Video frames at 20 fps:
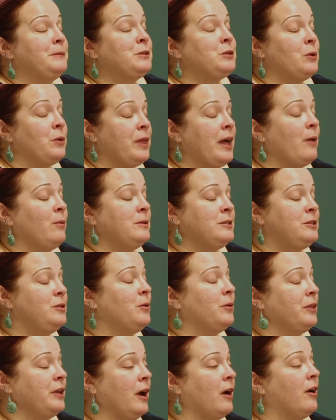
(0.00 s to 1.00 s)
So that was the
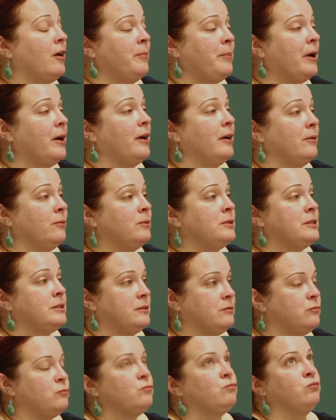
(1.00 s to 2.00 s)
only hard part,
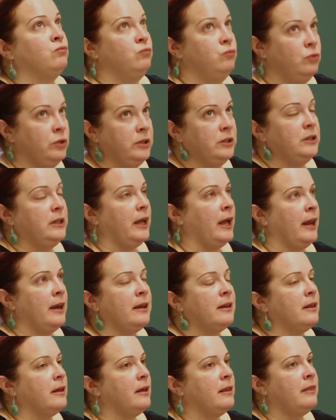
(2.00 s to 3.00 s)
was really,
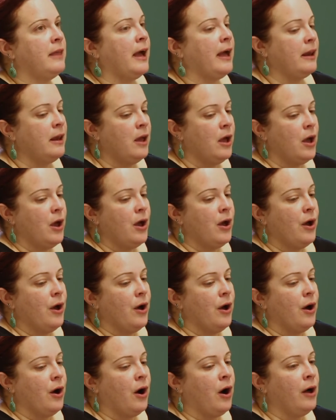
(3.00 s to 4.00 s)
and that
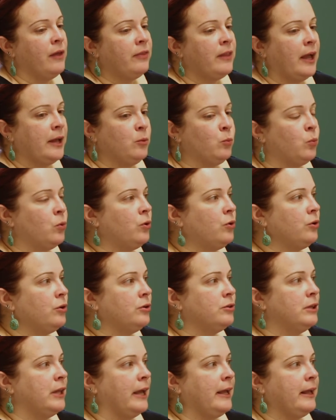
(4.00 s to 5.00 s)
online
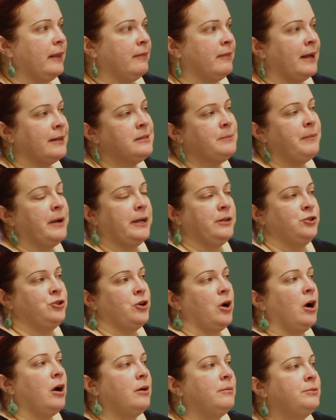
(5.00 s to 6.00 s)
world, like, that's my
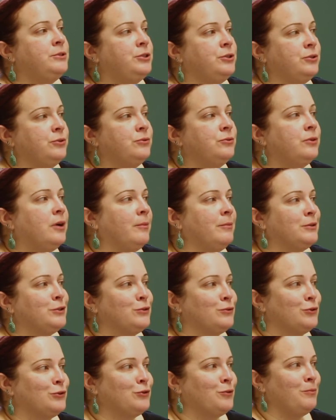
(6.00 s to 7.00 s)
job too. I'm a
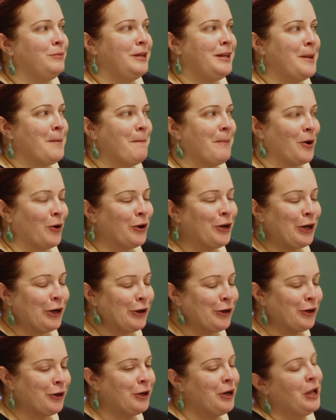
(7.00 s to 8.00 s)
social media marketer.
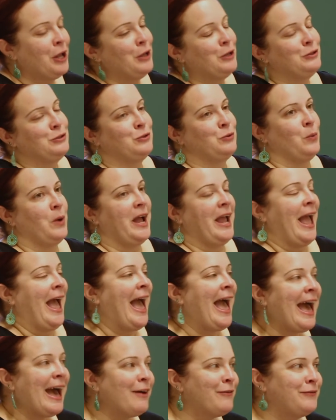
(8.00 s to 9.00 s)
Mm-hmm. So I
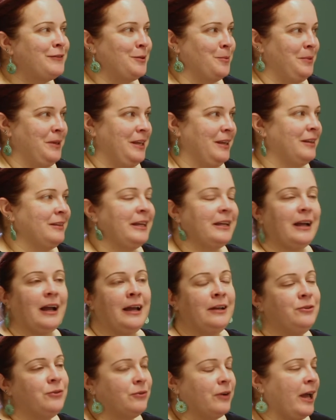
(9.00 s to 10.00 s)
have to be, like,
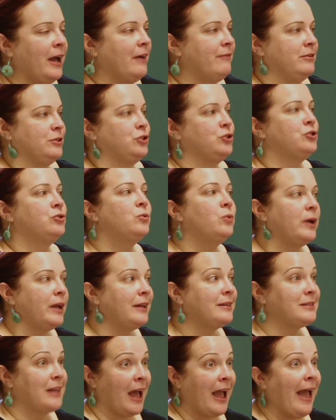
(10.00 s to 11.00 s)
I don't have a
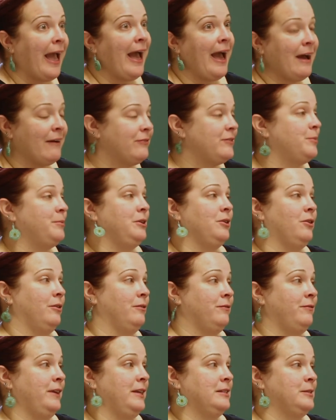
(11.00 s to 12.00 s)
choice. I have to be
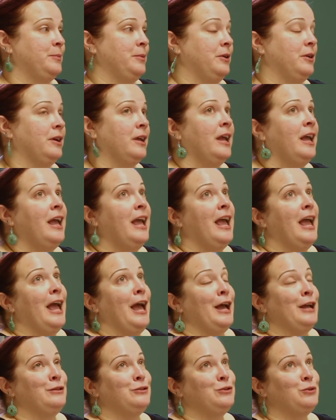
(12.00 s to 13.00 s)
on Facebook. Mm-hmm.
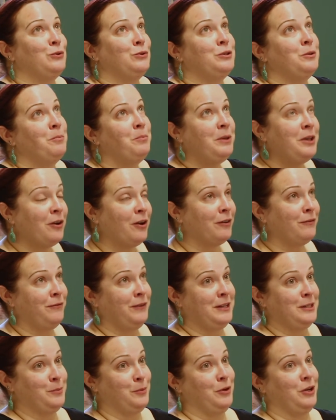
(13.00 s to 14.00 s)
And so to be on
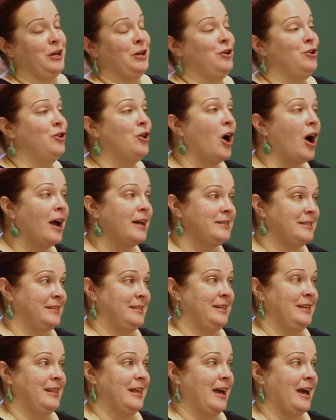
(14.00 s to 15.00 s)
Facebook and not
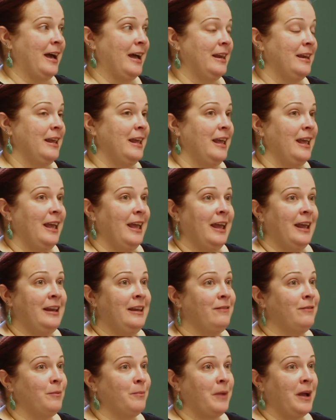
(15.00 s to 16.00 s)
see that, and
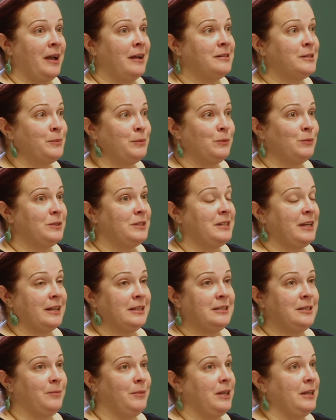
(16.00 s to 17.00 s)
even my husband was
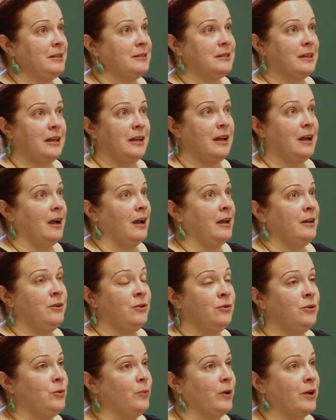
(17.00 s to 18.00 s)
texting me. He's like, I
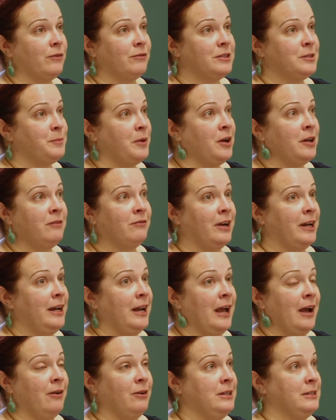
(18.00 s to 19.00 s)
know you want to respond right
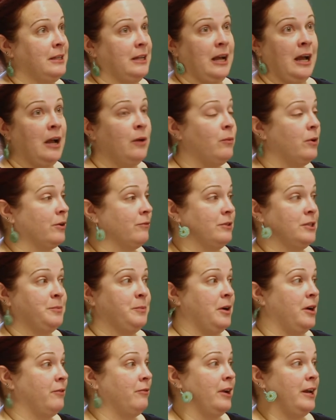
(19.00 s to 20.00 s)
now. He's like, I want to
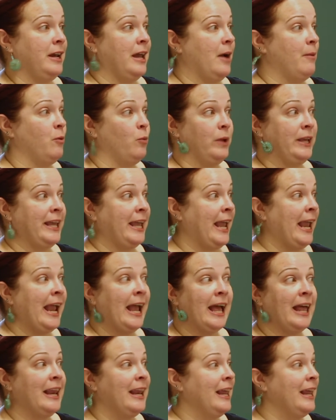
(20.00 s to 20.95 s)
respond right now, but we can't.